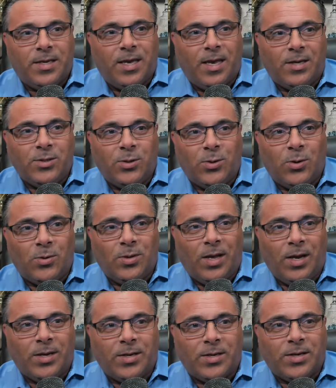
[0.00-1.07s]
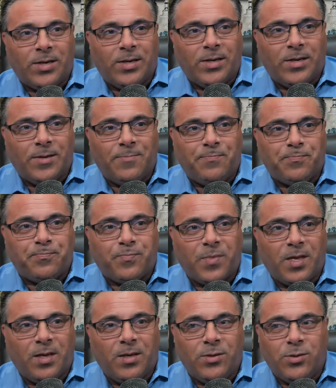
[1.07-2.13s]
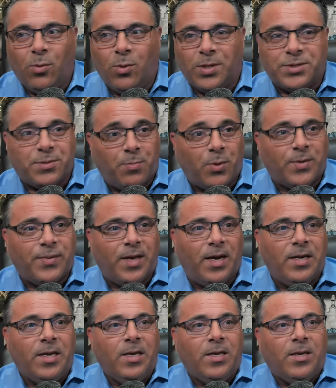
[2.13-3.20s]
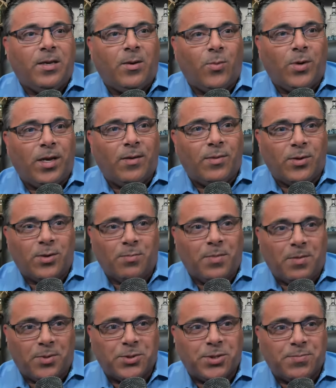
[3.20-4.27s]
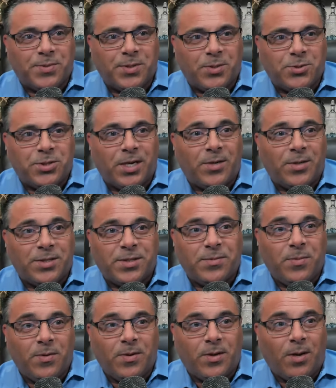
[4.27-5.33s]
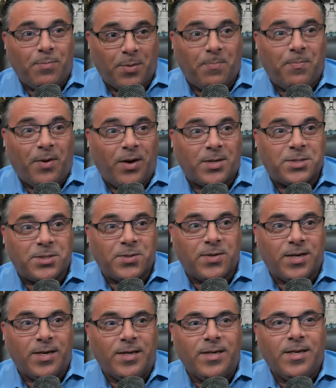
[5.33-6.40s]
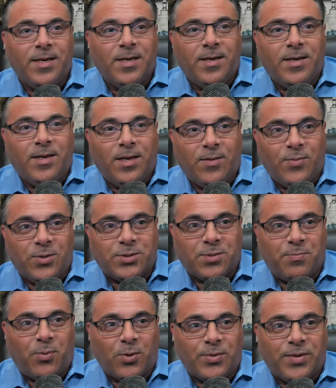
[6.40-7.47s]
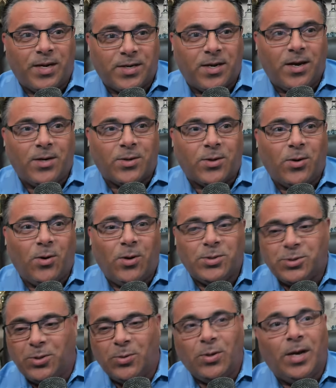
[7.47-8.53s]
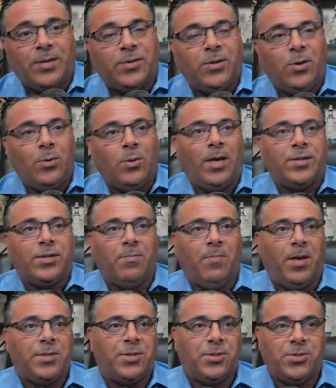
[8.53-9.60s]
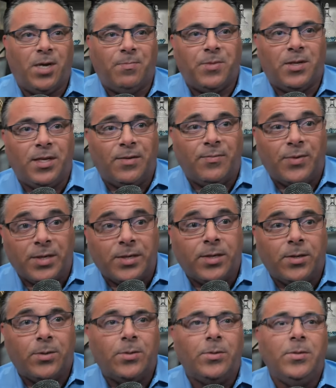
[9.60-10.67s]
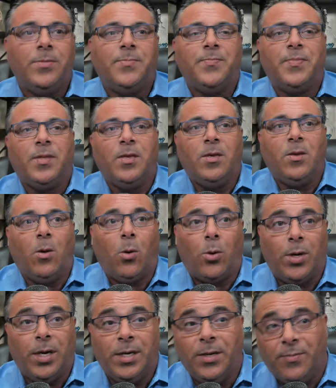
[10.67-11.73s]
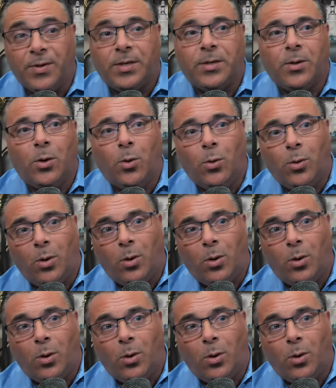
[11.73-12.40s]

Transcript: and you don't like uh, and you want to support that, we have little memberships in our channel. It's a couple bucks, okay? If you support that kind of cause, you like you like the message I'm delivering here, or any video